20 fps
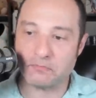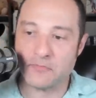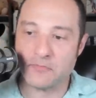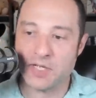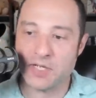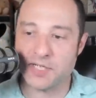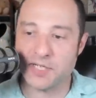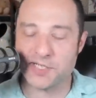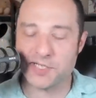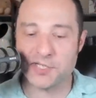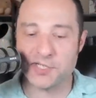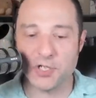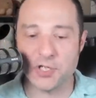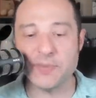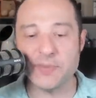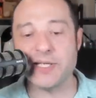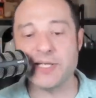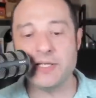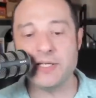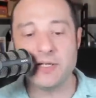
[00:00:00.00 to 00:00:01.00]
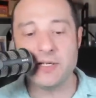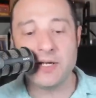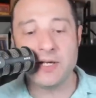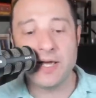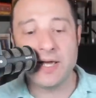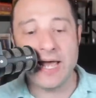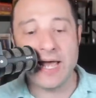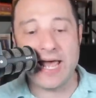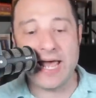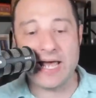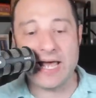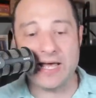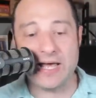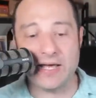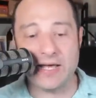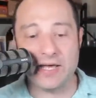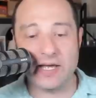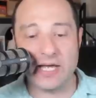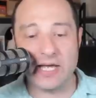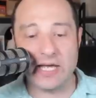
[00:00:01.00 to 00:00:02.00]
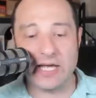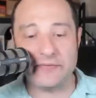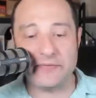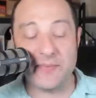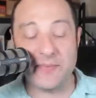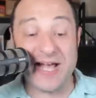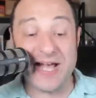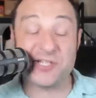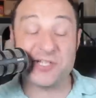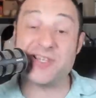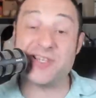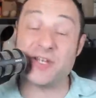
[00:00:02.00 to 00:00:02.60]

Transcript: Does Izumi have hibachi?